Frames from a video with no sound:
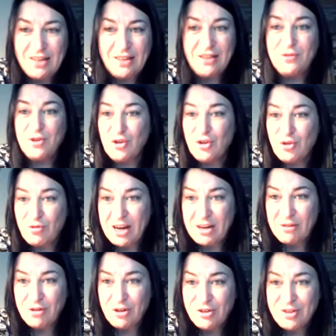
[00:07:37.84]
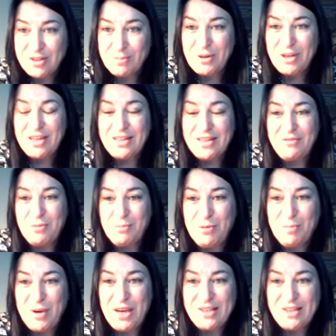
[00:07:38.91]
in, and they've done dry runs, but it never
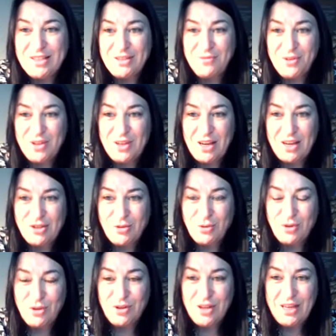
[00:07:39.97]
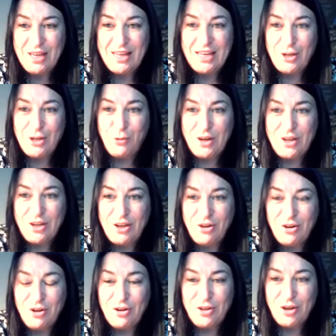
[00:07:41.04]
prepares you for the actual, you know, when
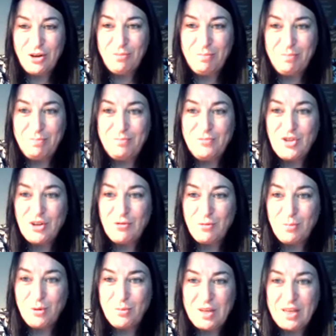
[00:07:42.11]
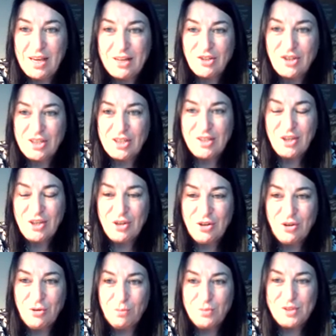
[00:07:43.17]
your general public actually
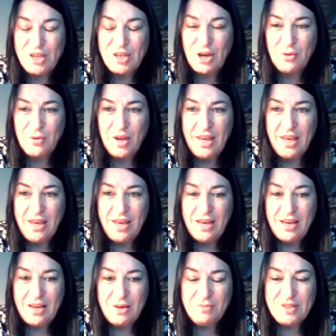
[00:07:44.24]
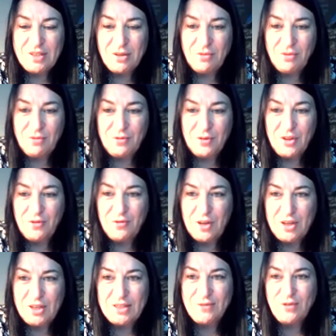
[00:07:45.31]
turn up. So for the
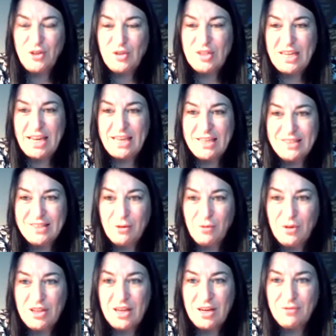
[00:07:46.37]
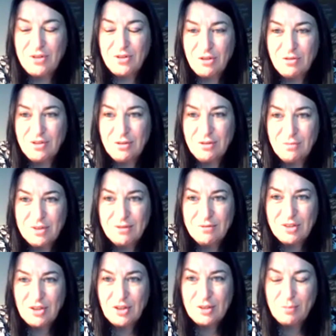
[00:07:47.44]
first few days, they will have reduced numbers
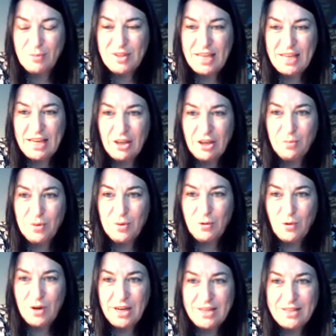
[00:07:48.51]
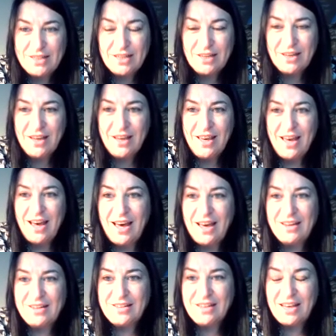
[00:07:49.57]
of slots, but they'll open wider.
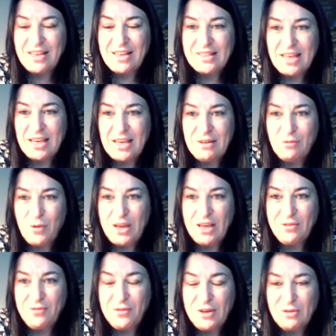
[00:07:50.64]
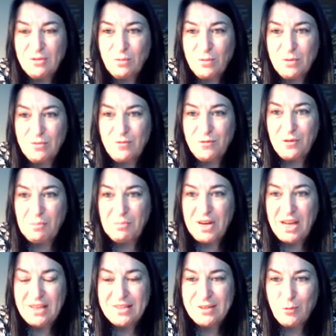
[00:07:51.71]
And like I say, in Wakefield,
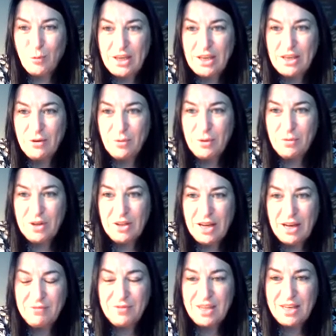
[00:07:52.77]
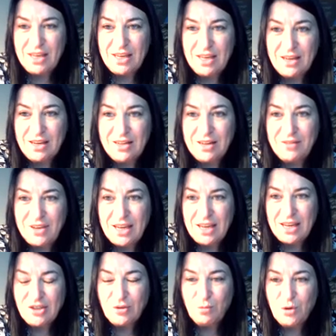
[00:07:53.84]
from next week, we will have the
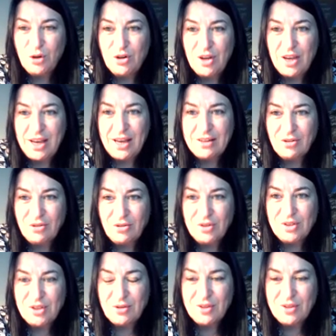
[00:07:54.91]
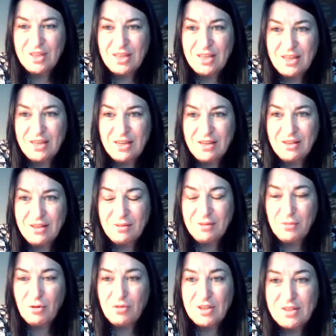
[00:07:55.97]
navigation walk and also the
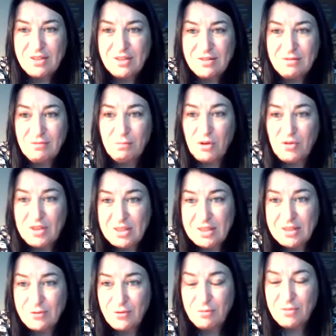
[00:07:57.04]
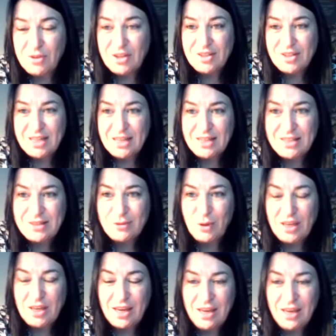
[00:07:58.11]
Morrison's from Thursday this
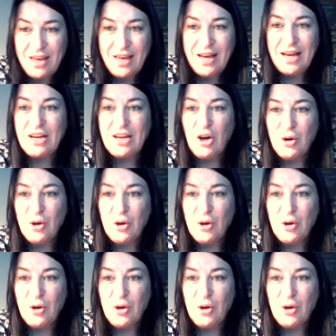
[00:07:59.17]
week. And